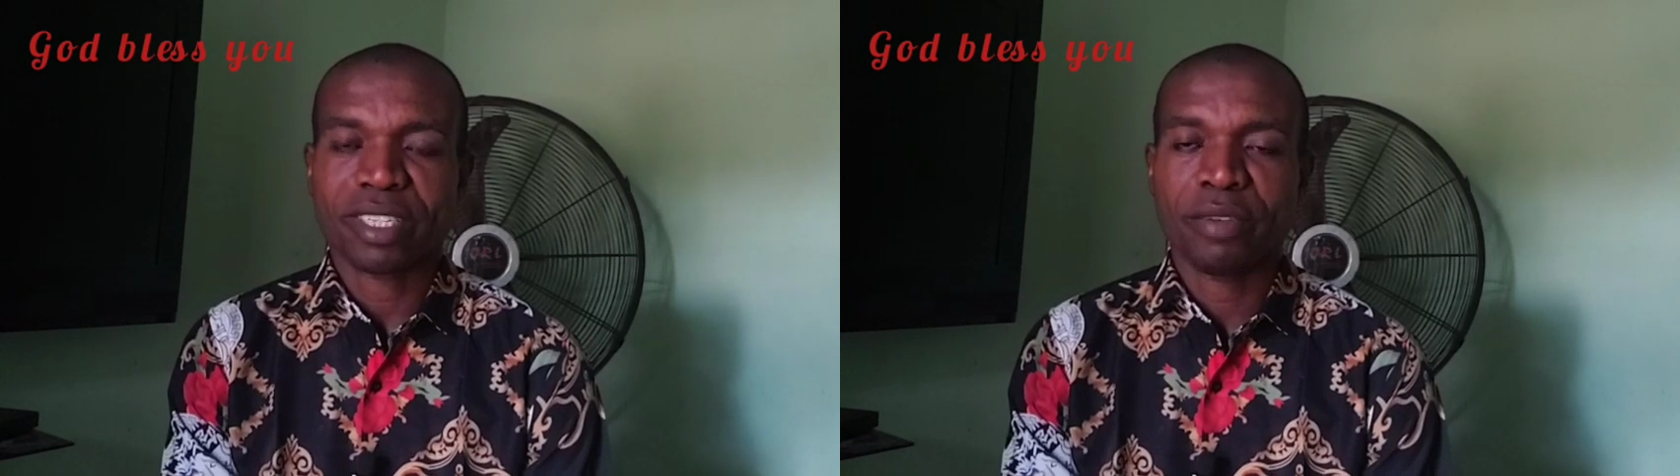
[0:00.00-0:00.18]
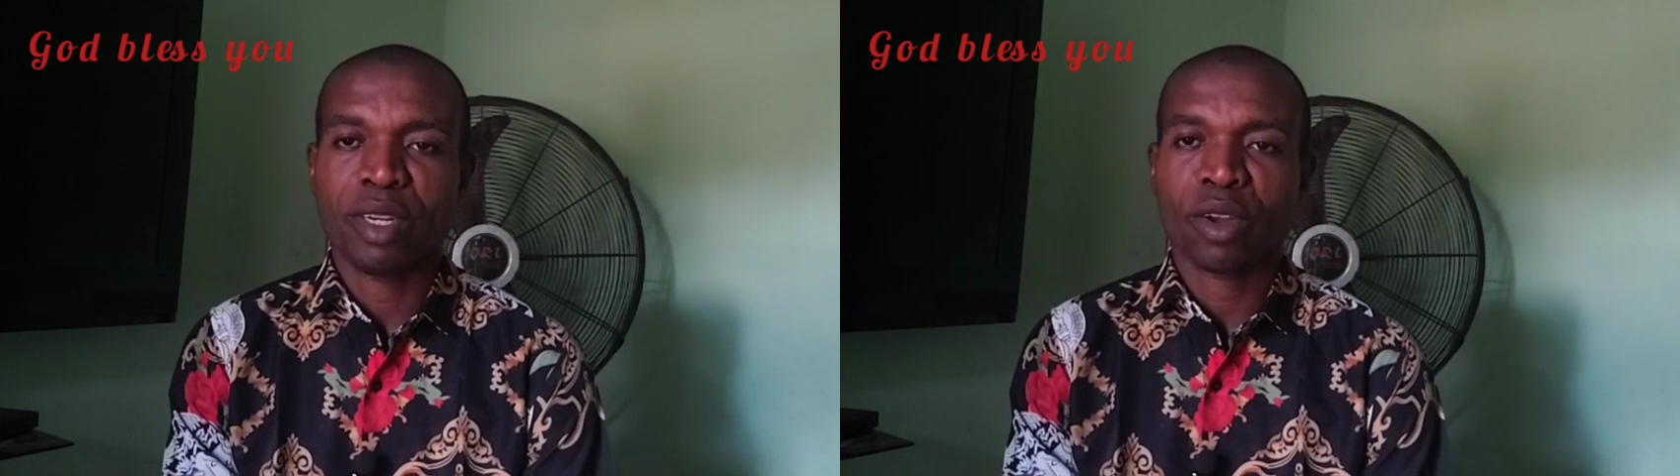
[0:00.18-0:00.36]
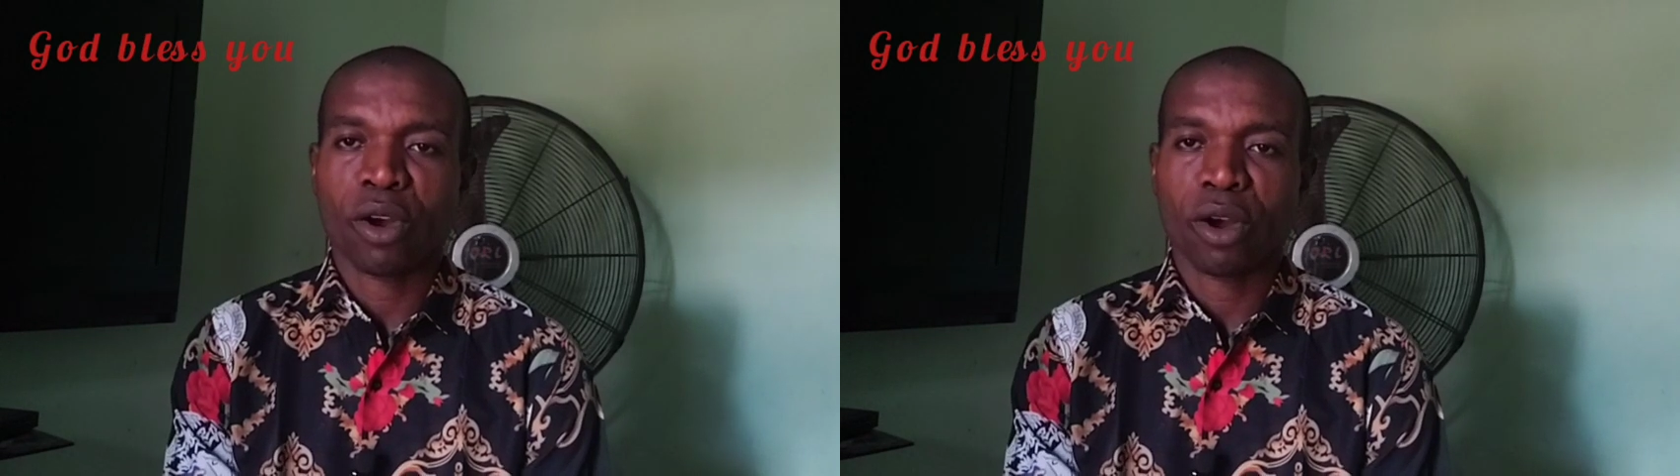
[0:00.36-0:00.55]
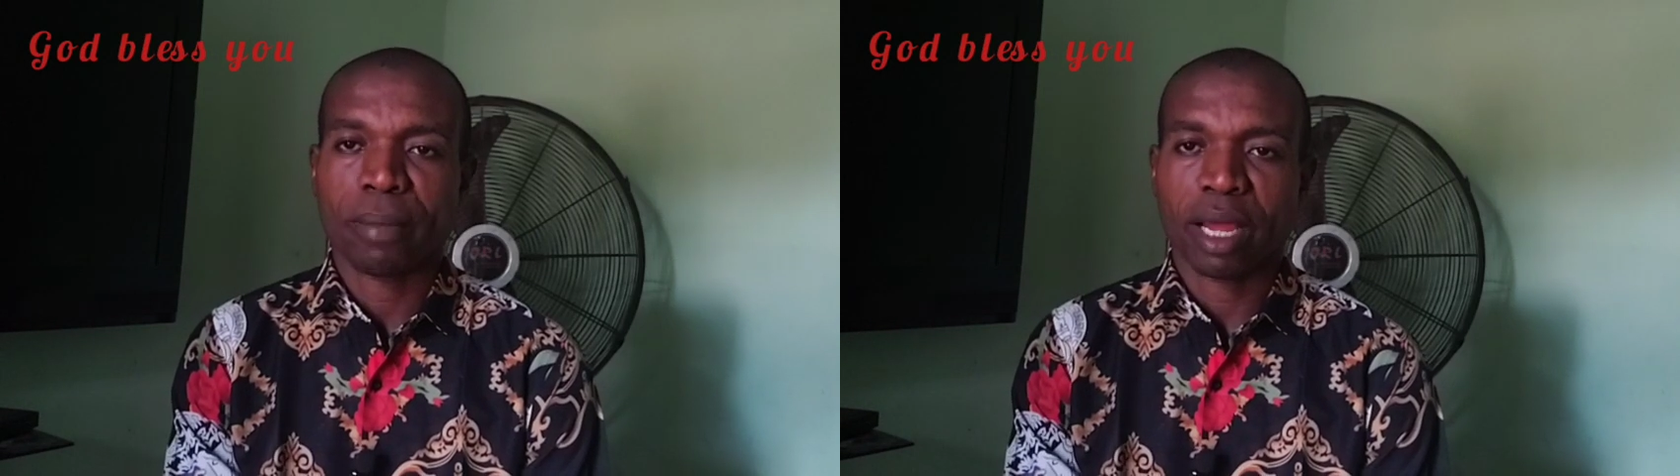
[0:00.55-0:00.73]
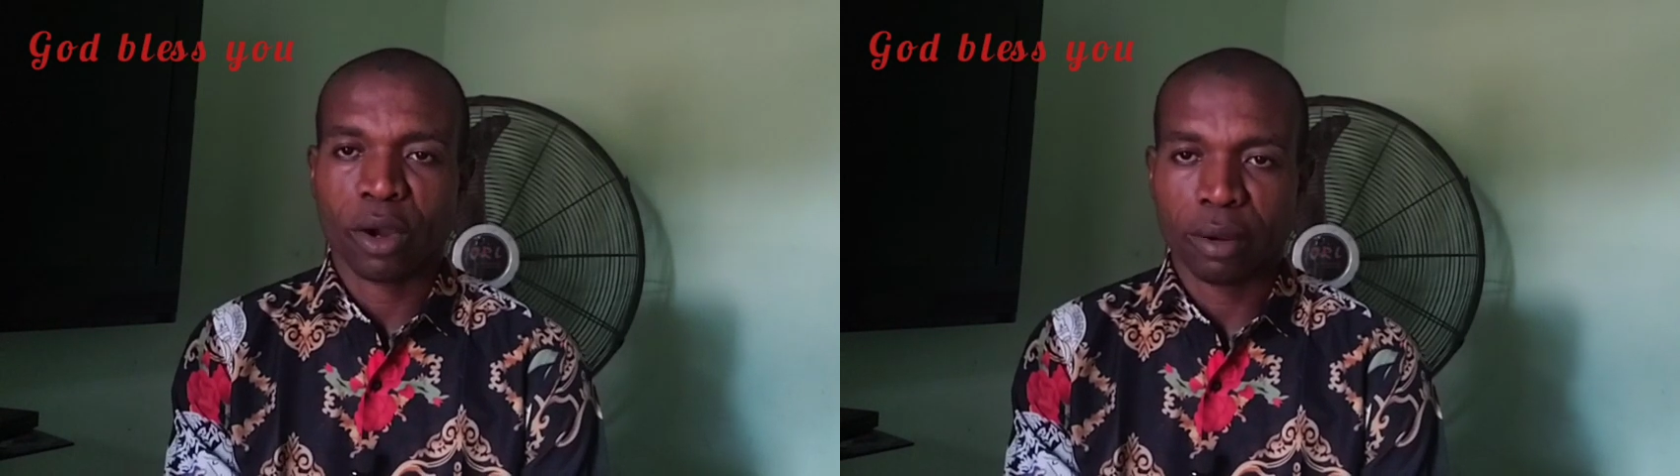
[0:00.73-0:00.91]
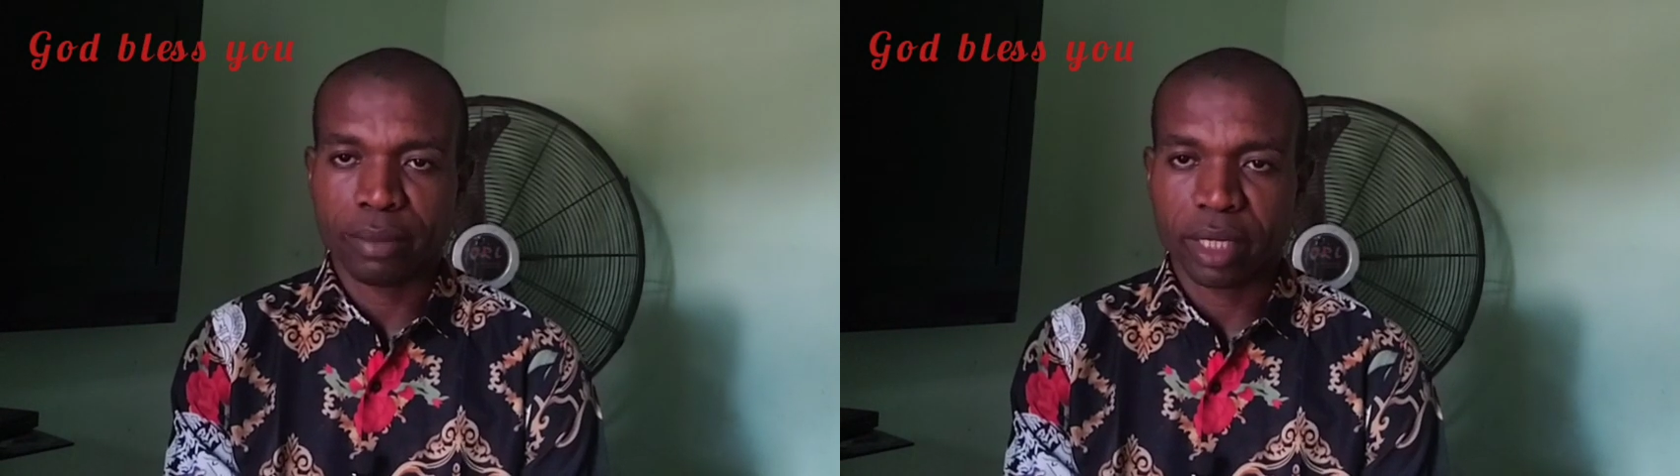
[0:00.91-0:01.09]
receiving all
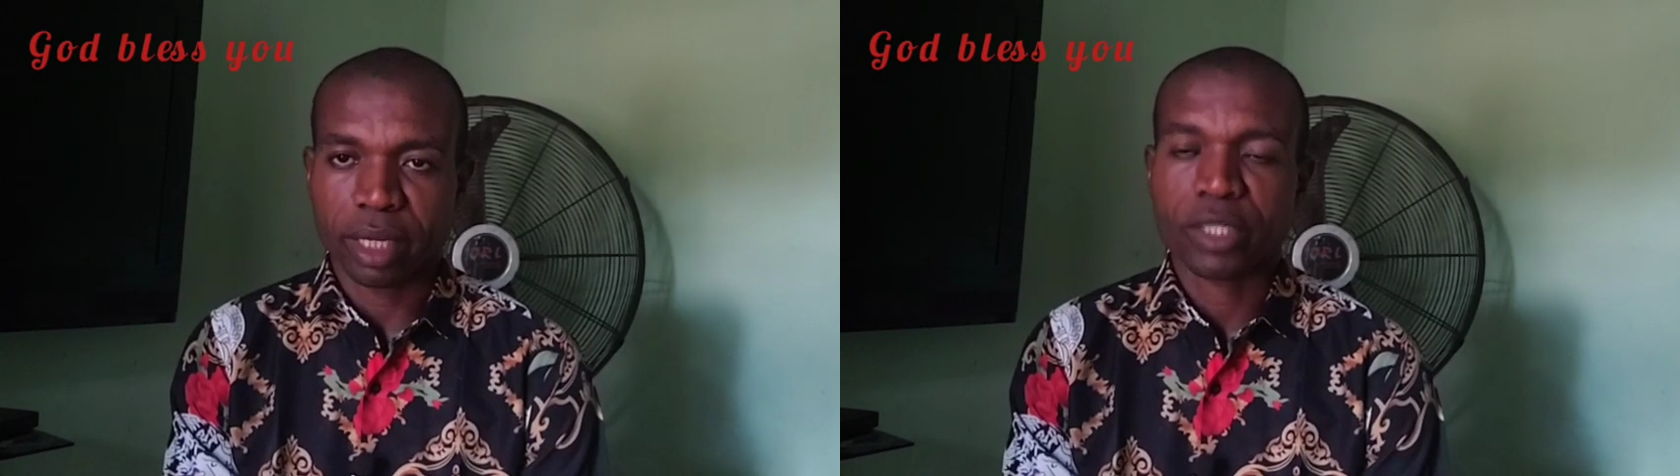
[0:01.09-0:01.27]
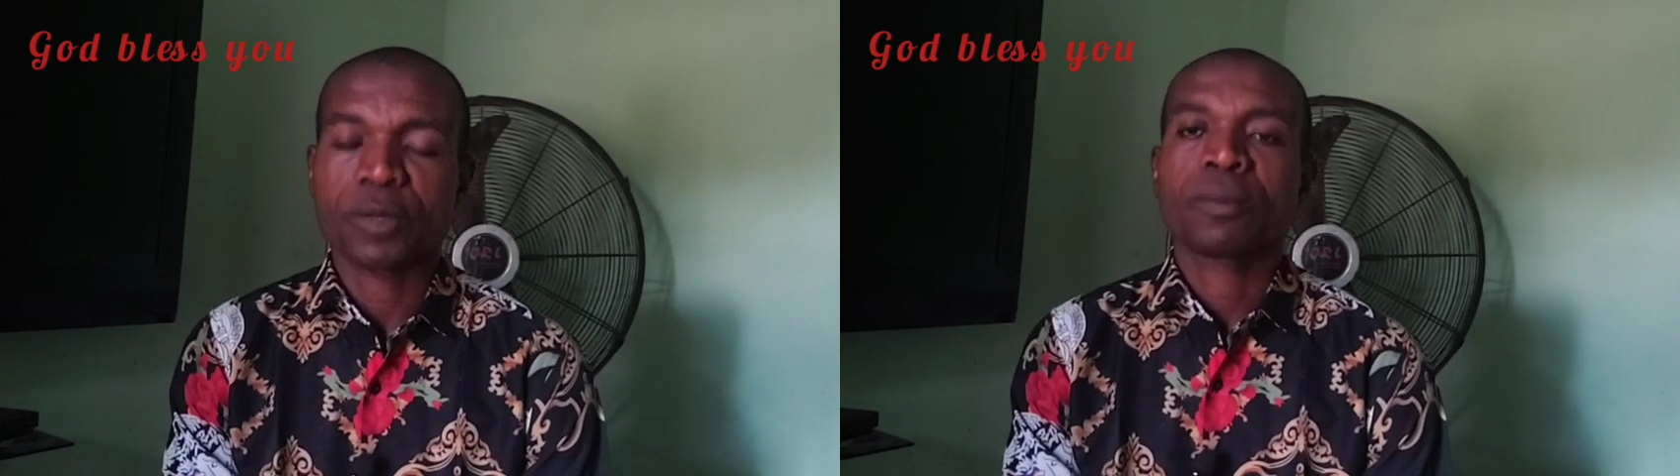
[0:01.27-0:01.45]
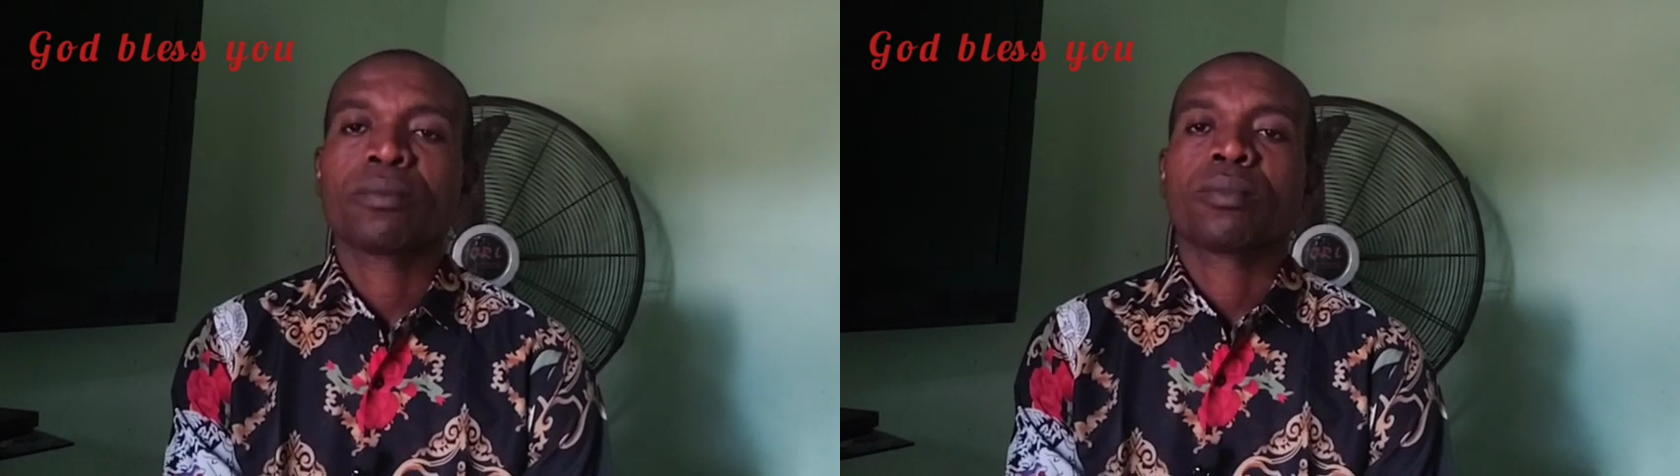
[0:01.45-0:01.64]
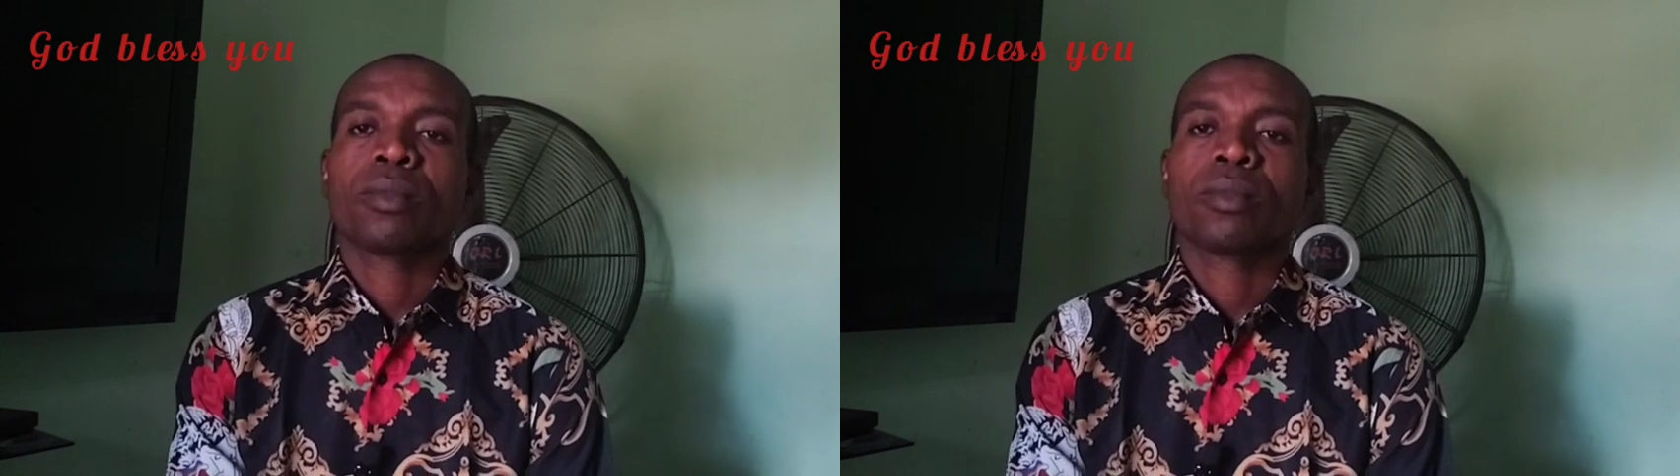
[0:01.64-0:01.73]
my updates.